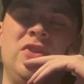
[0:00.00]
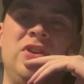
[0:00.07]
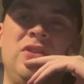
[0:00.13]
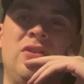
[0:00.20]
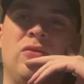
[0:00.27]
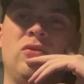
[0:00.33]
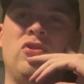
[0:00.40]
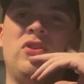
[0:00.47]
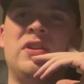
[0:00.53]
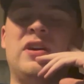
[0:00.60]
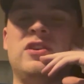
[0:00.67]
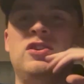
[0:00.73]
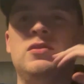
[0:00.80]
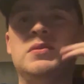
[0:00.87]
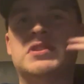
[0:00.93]
looking at
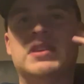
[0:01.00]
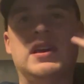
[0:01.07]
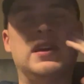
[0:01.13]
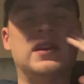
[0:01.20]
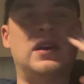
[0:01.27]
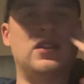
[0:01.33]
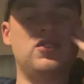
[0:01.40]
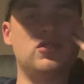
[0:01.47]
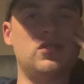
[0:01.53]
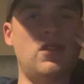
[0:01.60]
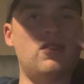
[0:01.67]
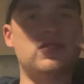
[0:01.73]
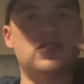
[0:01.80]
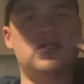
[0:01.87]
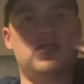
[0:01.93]
Hubert Hurkacz's
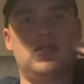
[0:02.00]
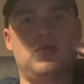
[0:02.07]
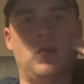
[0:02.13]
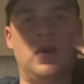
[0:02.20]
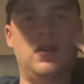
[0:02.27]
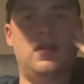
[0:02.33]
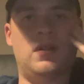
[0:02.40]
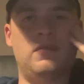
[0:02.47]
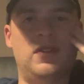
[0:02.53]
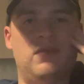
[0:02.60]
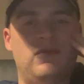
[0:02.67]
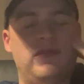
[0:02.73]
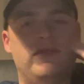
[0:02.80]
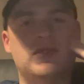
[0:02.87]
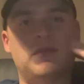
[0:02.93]
losses as well. I mean,
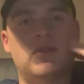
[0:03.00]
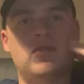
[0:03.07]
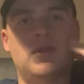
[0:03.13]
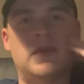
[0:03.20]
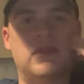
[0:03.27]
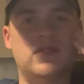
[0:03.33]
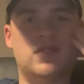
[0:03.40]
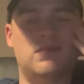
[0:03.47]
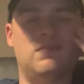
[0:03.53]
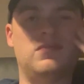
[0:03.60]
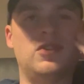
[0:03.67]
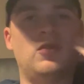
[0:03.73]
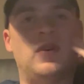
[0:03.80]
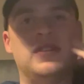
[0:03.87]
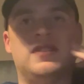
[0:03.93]
we've spoke about him
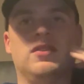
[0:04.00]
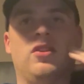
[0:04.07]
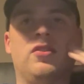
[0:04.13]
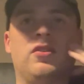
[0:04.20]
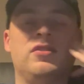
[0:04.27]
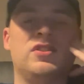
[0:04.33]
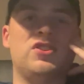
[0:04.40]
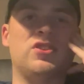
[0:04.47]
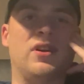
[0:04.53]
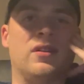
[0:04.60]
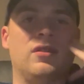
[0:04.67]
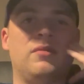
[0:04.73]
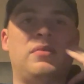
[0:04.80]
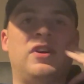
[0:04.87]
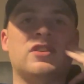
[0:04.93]
quite a lot on this
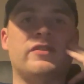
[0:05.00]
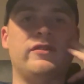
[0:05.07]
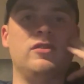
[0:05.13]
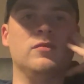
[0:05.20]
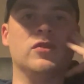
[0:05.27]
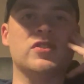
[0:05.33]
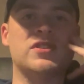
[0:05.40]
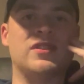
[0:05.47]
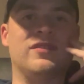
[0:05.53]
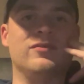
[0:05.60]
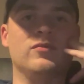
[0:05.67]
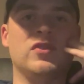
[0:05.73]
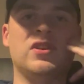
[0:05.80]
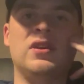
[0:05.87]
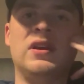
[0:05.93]
channel the past few months,
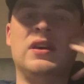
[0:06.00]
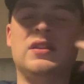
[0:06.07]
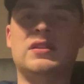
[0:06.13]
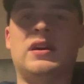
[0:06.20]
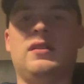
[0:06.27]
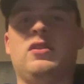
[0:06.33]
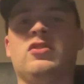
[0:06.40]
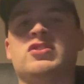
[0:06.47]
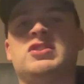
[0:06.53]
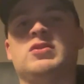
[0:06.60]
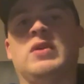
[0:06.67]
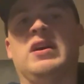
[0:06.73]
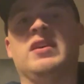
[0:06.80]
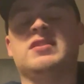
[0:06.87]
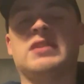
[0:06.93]
haven't we? That loss
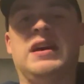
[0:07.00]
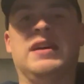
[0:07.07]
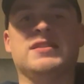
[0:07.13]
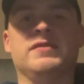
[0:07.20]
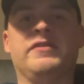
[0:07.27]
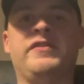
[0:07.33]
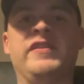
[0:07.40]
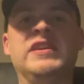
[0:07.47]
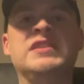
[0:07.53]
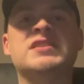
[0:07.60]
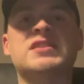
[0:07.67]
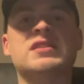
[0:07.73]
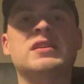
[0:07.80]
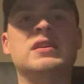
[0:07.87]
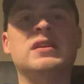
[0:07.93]
to Art of
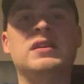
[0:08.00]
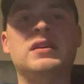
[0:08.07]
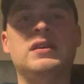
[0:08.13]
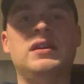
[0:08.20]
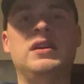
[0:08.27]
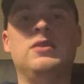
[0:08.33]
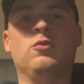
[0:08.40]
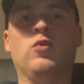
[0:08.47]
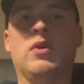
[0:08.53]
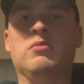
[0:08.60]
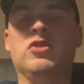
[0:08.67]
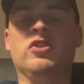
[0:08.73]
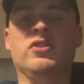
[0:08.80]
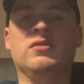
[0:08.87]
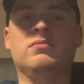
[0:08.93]
Feast in
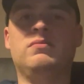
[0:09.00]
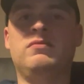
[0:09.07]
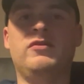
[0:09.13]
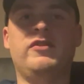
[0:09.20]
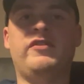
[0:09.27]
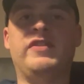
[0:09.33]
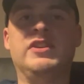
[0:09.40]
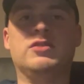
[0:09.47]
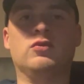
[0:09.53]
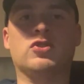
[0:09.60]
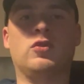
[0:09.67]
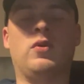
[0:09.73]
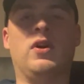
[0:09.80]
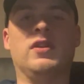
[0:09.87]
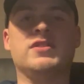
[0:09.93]
Wimbledon. Feast was
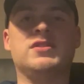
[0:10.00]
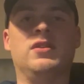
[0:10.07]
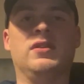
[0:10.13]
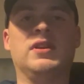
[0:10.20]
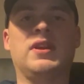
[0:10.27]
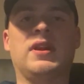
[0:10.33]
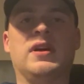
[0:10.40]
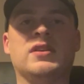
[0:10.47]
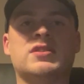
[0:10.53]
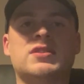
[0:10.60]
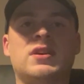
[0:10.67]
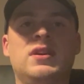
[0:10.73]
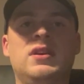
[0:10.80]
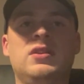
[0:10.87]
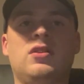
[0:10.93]
quality on the grass.
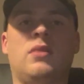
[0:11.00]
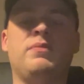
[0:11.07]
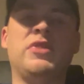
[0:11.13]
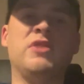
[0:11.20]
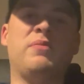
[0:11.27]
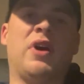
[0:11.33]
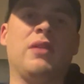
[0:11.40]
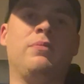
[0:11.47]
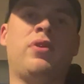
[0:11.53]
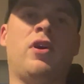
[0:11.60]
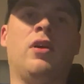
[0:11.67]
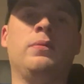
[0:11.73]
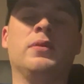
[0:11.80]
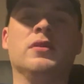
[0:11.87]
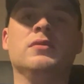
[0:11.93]
Got beat by
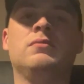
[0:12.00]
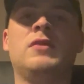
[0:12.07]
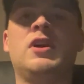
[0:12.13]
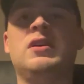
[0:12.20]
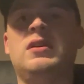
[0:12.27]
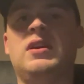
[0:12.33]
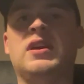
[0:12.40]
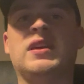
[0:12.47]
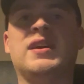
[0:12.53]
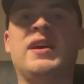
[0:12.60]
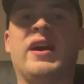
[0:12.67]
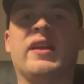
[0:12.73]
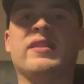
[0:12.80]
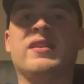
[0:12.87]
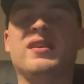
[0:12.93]
Popperin in
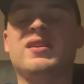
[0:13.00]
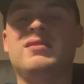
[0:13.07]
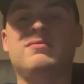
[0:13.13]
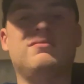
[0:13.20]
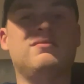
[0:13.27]
Canada.